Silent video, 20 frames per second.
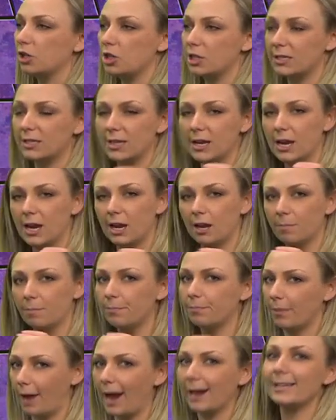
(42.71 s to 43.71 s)
just seeing
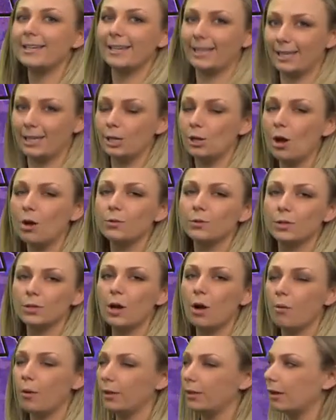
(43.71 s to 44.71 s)
practically no
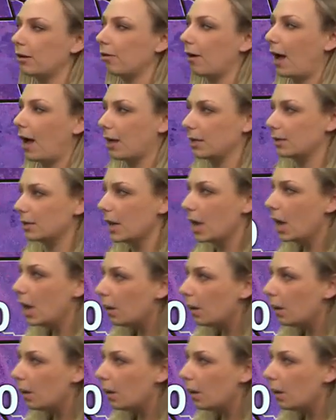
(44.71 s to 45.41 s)
snow on the ground,